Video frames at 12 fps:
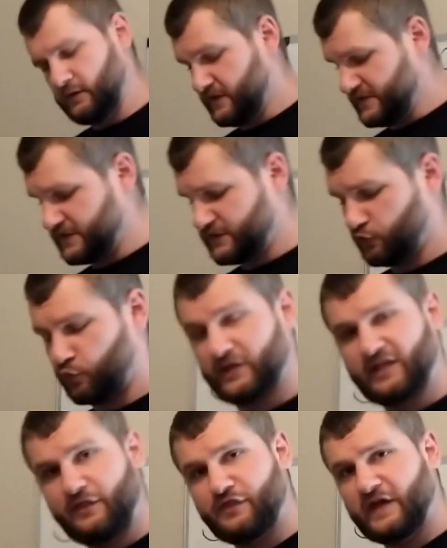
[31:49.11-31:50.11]
This is a
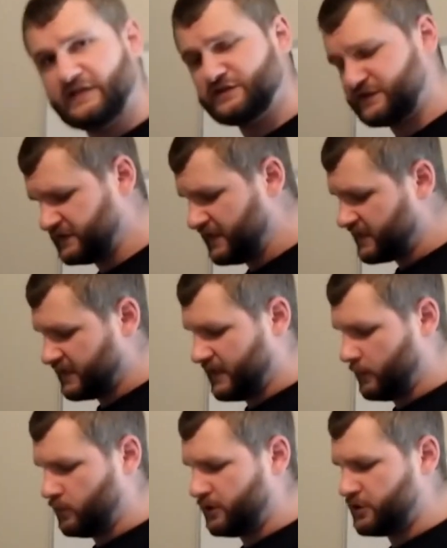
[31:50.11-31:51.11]
really thin stick, and
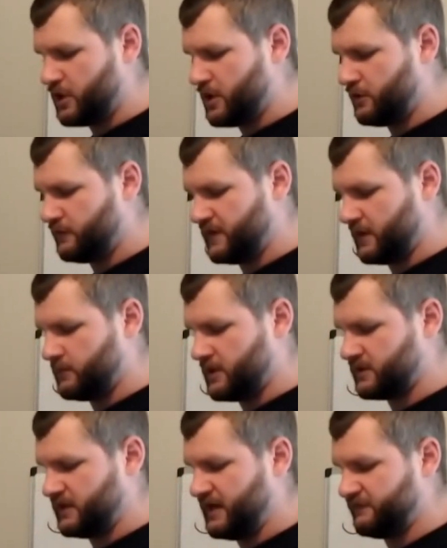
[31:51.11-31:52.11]
I want to know that I'm not
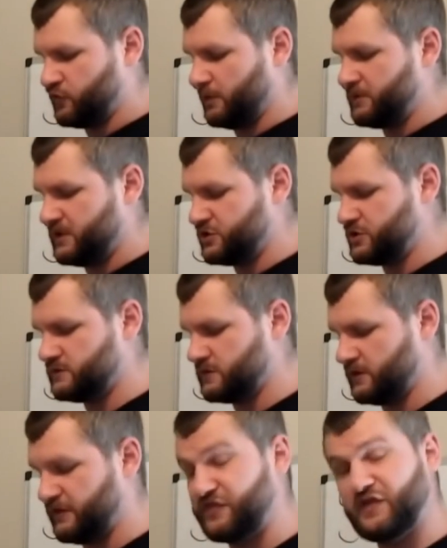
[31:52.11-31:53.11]
going to have gripping issues
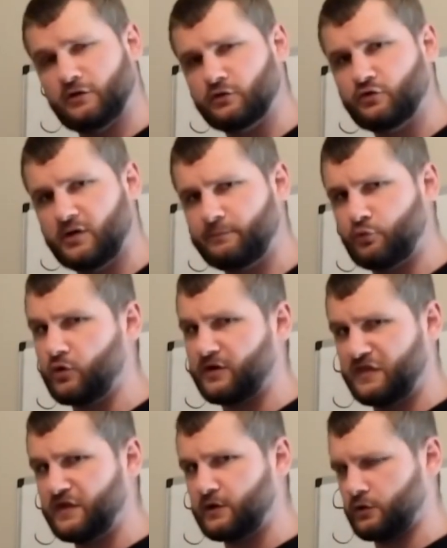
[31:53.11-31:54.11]
on a thinner grip or a
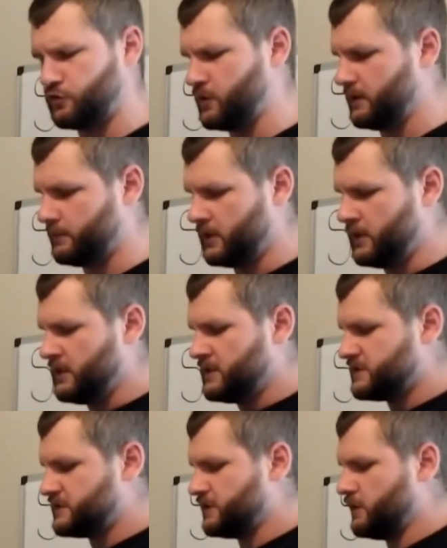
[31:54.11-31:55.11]
thicker grip.
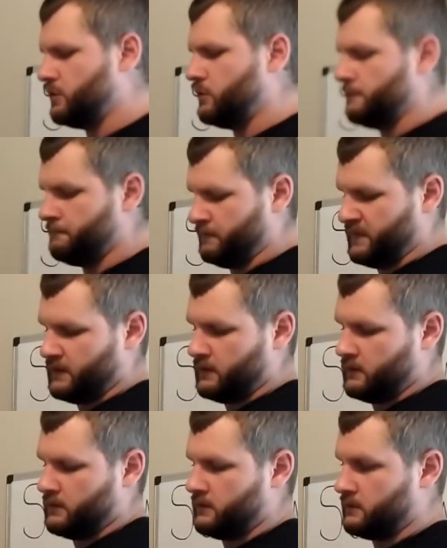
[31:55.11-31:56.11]
So
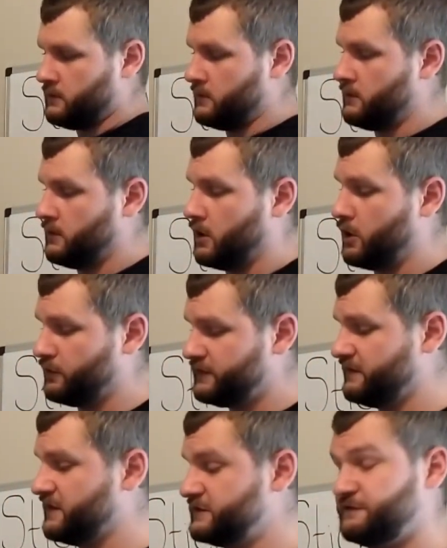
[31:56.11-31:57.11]

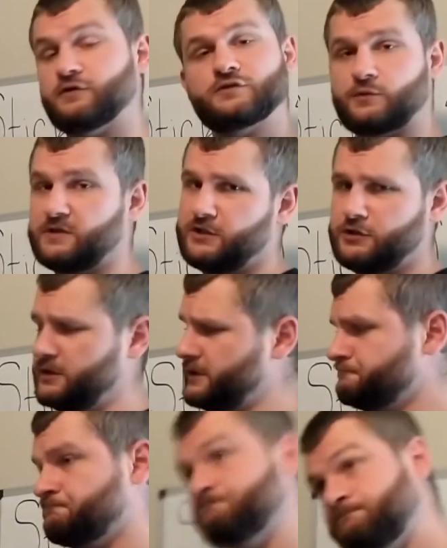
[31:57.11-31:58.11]
holding this feels really good.